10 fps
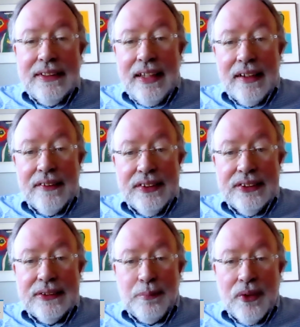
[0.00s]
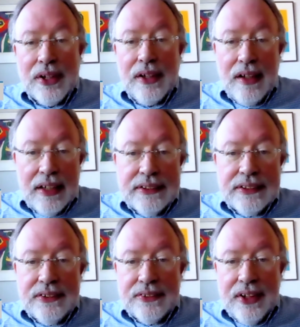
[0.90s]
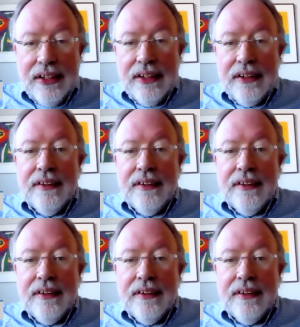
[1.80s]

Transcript: There is a more concentrated,